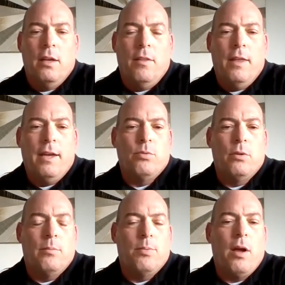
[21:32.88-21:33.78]
And that's
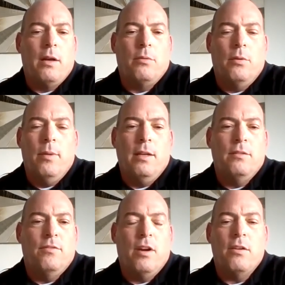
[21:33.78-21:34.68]
where the product
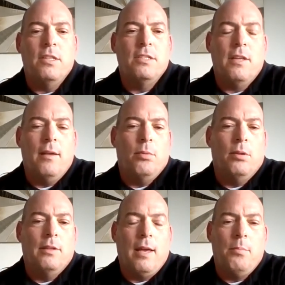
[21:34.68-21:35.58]
remains very
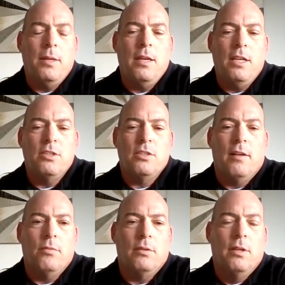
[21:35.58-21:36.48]
stable at that pH
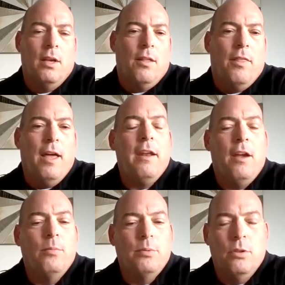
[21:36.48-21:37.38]
level. That
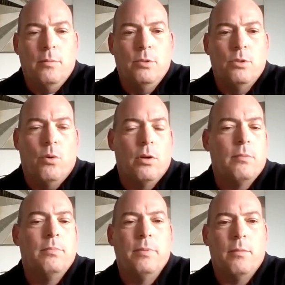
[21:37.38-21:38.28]
helps you
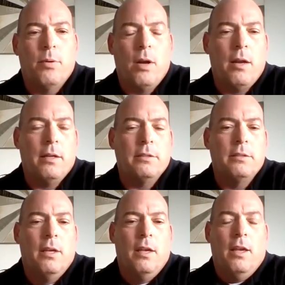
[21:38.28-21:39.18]
absorb the product.
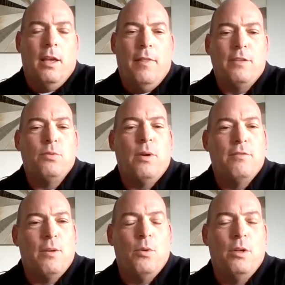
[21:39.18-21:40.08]
And that's why if
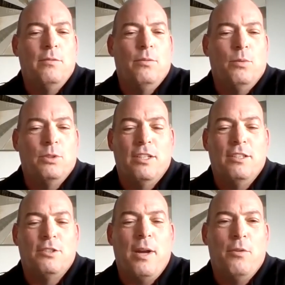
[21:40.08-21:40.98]
someone was going
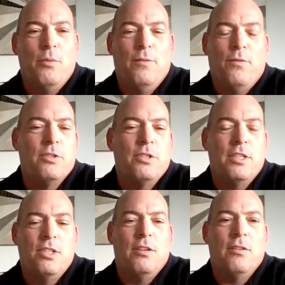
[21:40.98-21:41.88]
to try to reverse
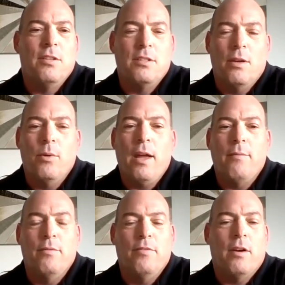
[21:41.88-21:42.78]
engineer this, they would
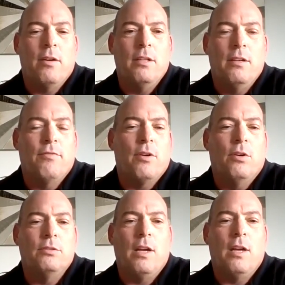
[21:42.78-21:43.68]
have a very
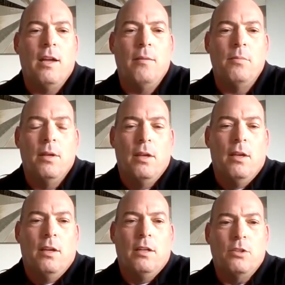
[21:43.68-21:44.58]
difficult time
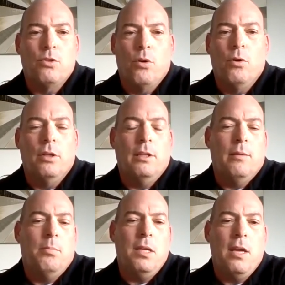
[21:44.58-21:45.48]
controlling
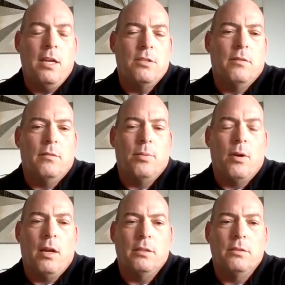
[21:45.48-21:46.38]
the pH of the
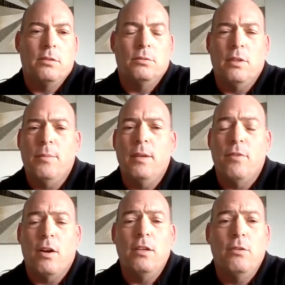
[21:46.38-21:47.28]
product. So something
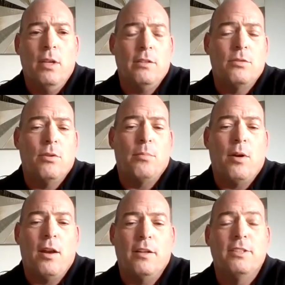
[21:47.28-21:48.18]
very unique to our
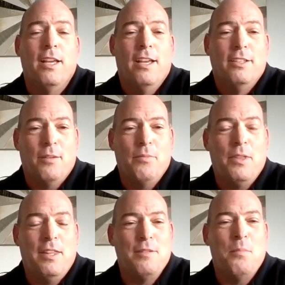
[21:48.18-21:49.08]
product,
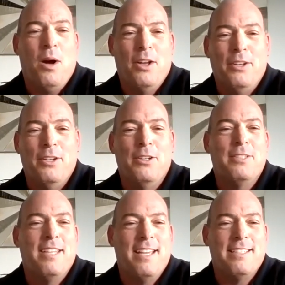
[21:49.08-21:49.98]
something that's
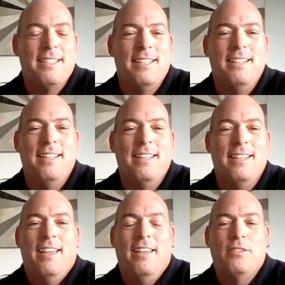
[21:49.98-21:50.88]
monitored, tested,
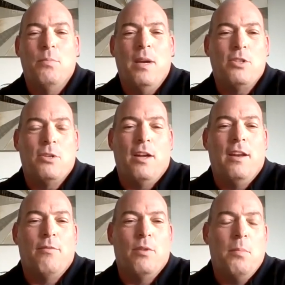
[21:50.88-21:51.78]
it's measured
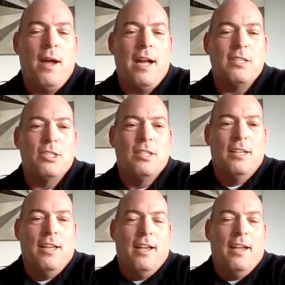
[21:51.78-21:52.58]
on every batch.